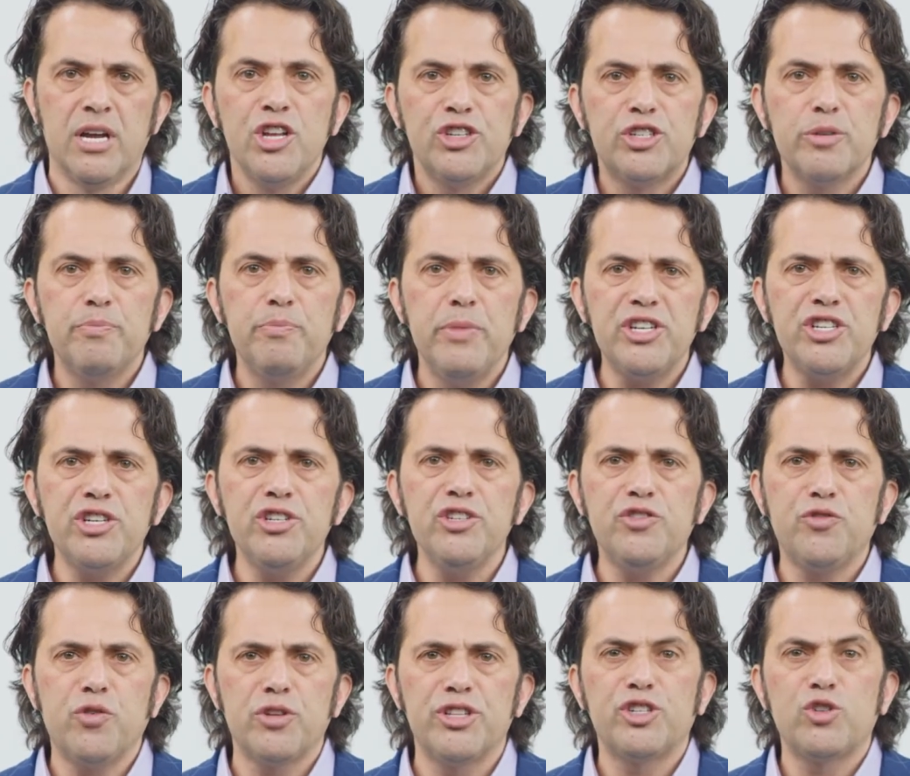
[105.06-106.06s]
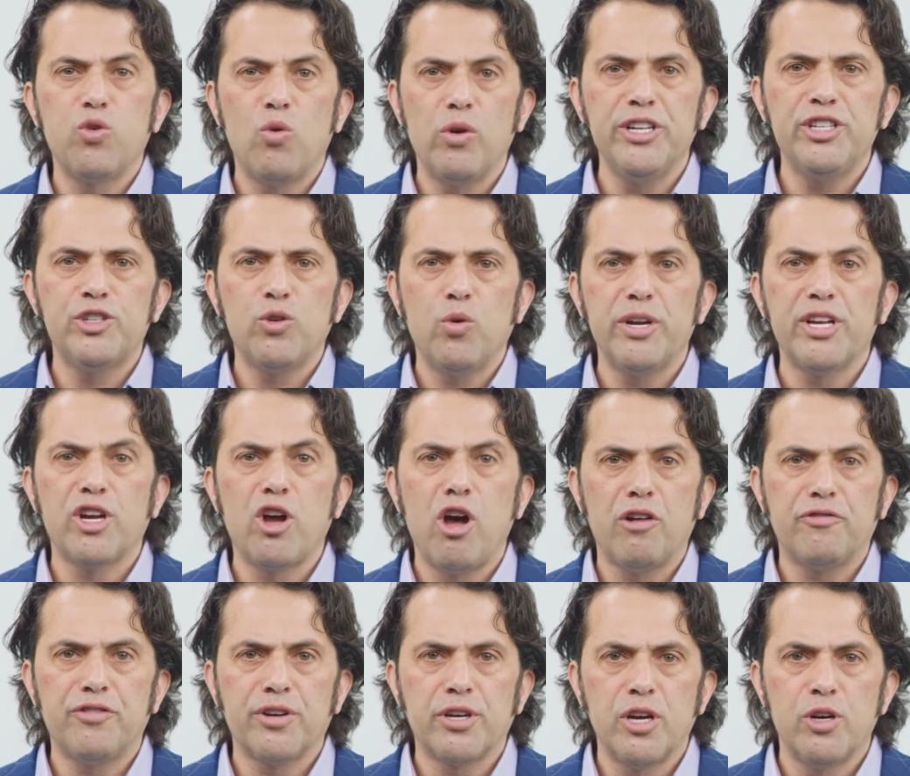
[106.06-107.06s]
Submissions for the 2020
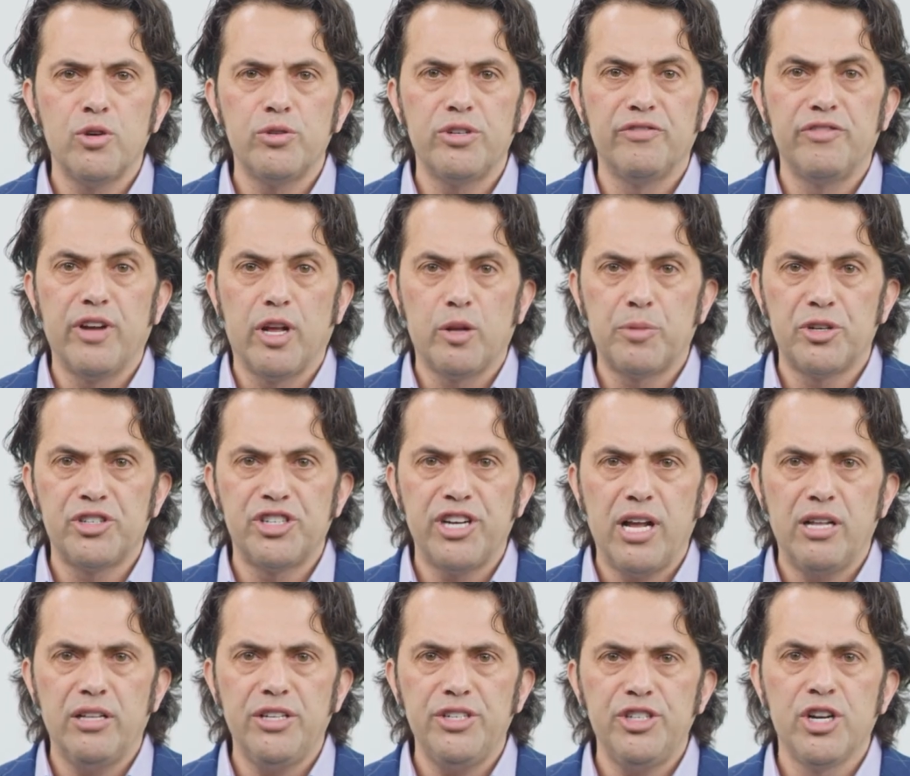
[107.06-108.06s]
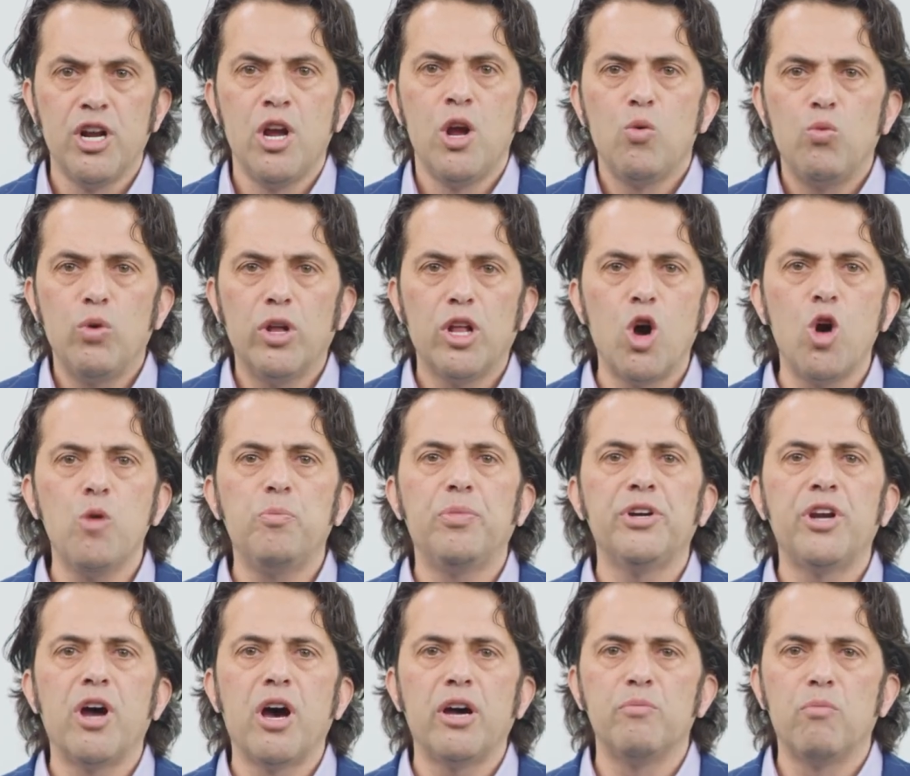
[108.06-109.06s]
Call for Code Developer Challenge will
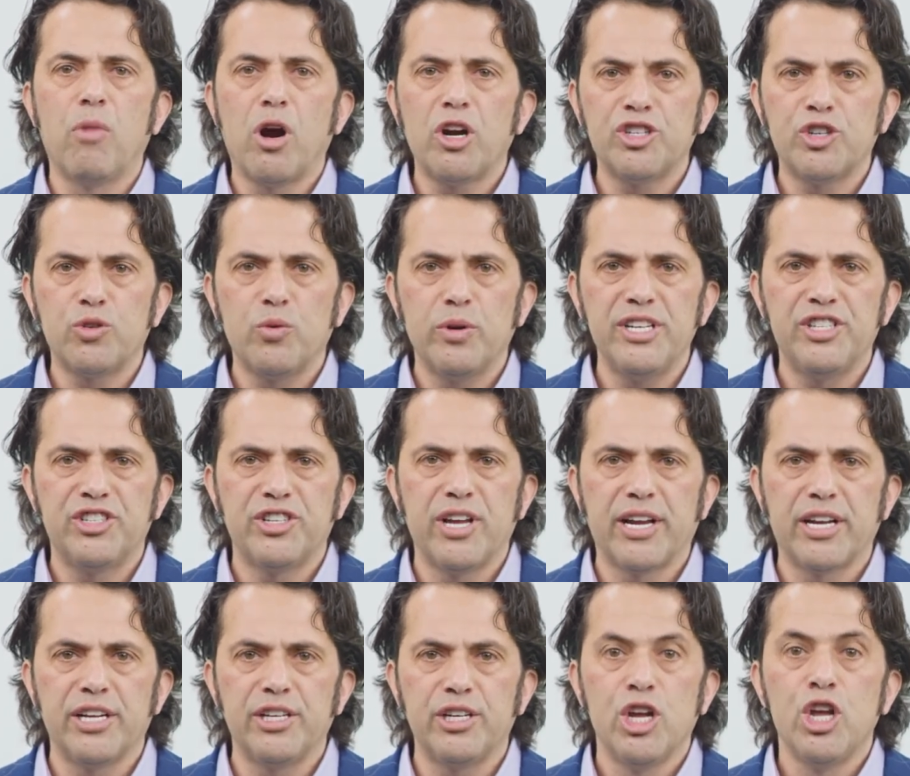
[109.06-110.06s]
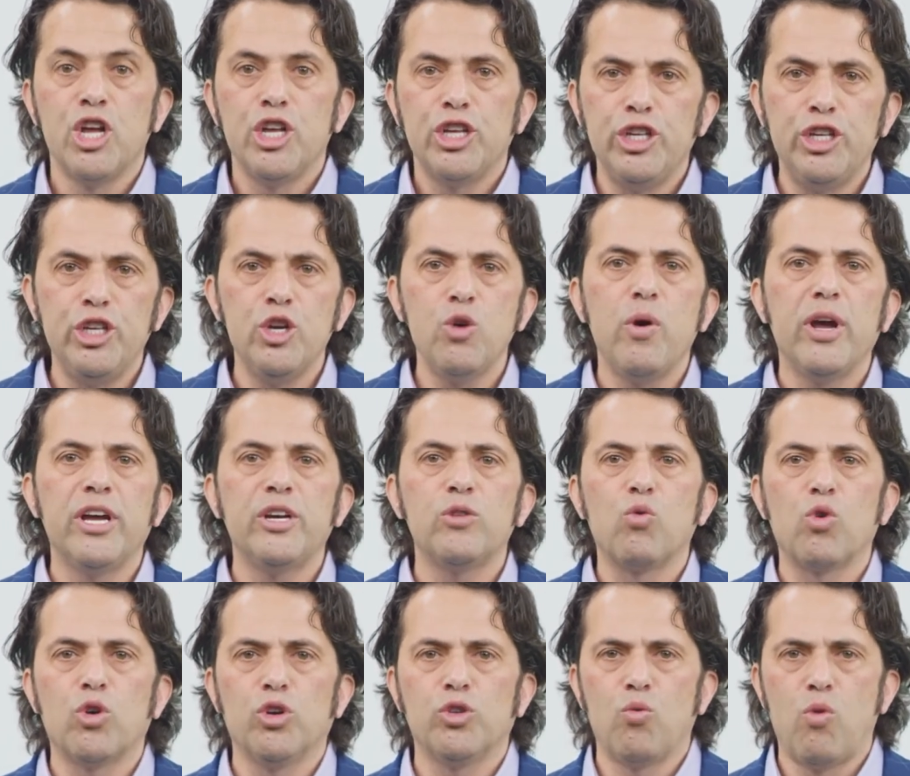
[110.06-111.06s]
open on March 22nd, UN
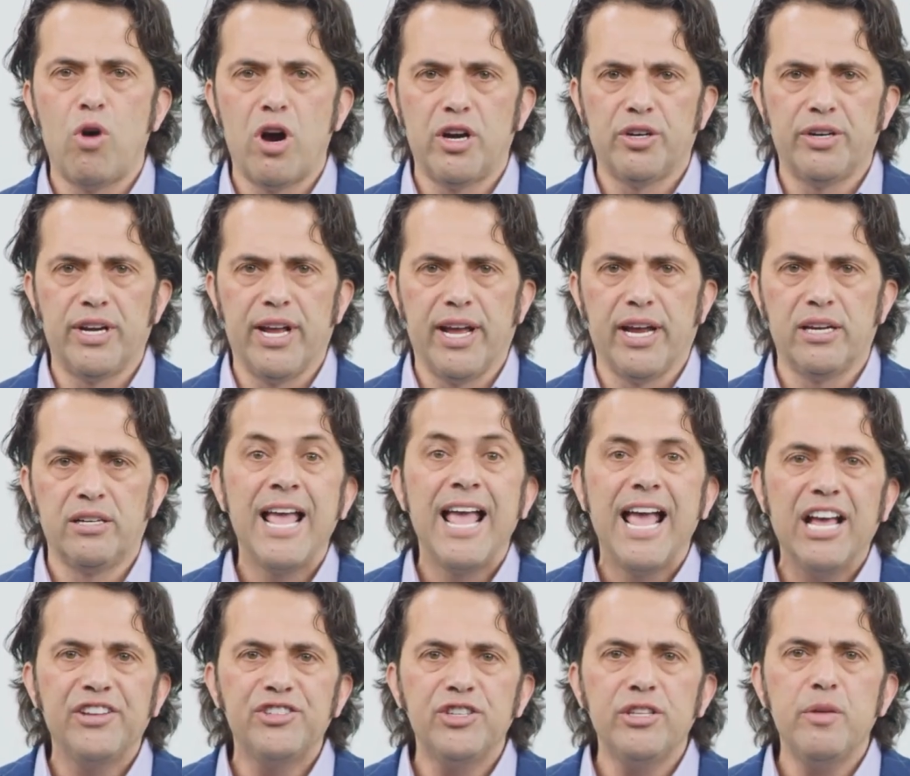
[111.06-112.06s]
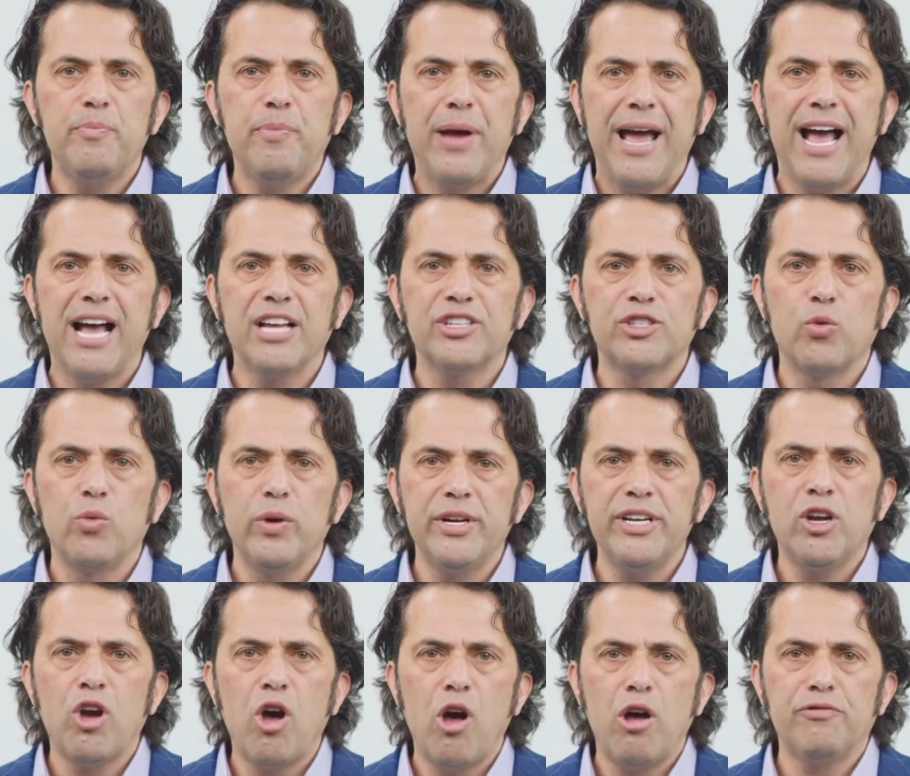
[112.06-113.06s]
World Water Day. As in the past, the
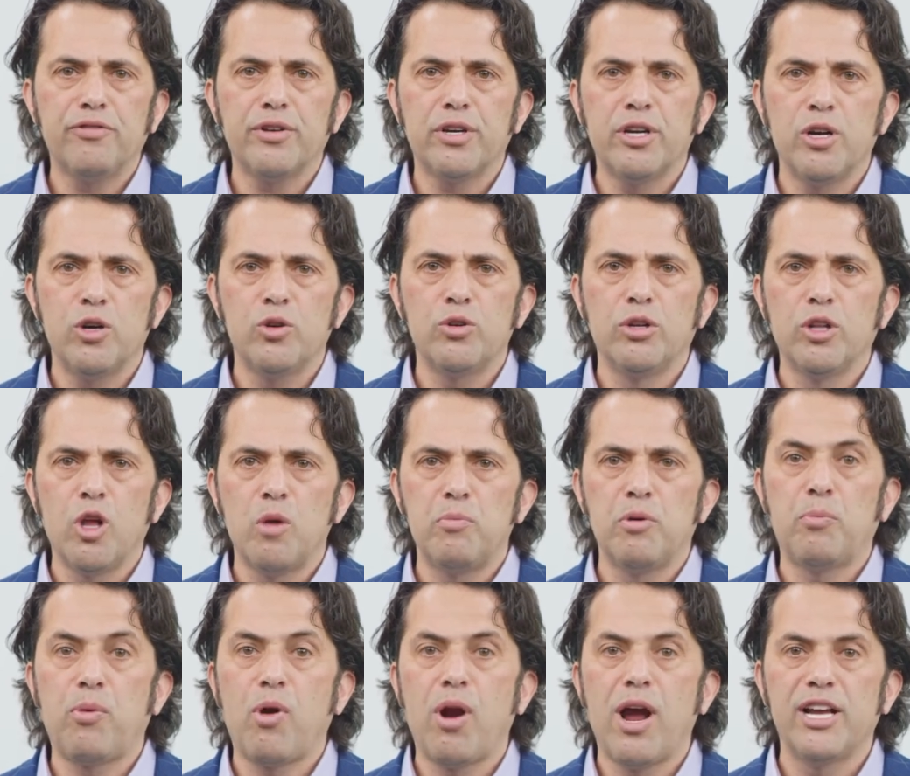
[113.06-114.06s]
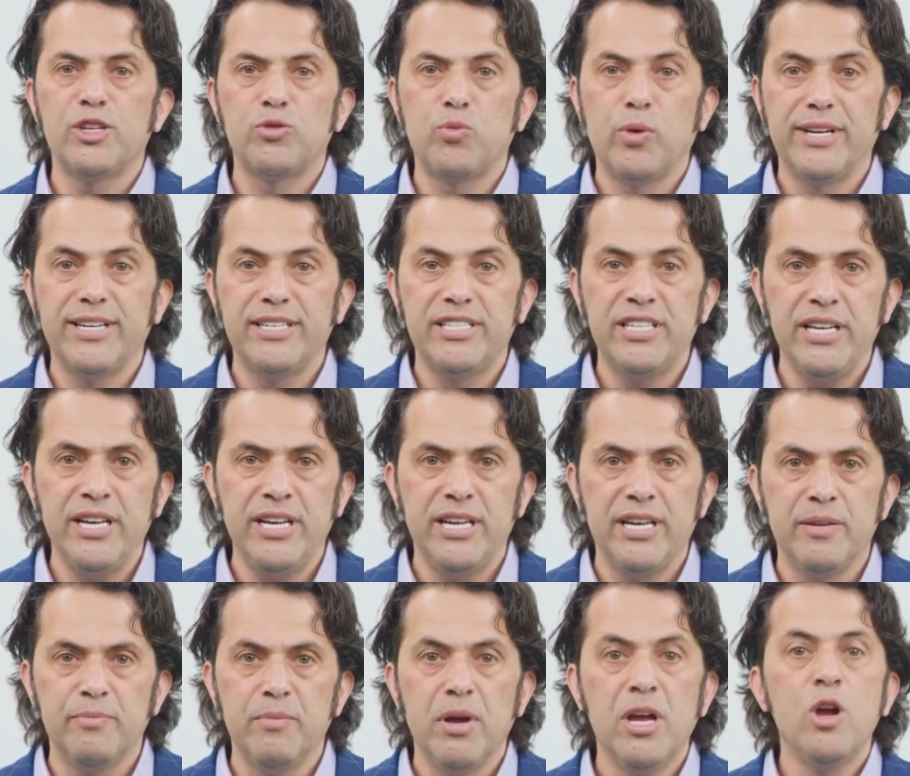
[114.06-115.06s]
winning Call for Code Global Prize winning
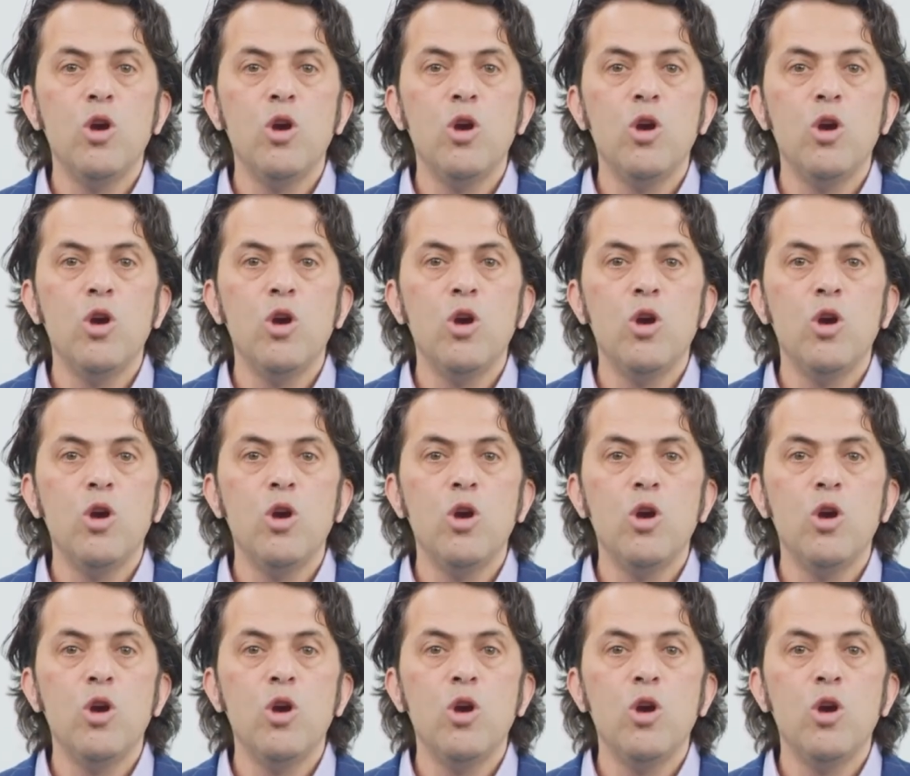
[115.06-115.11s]
team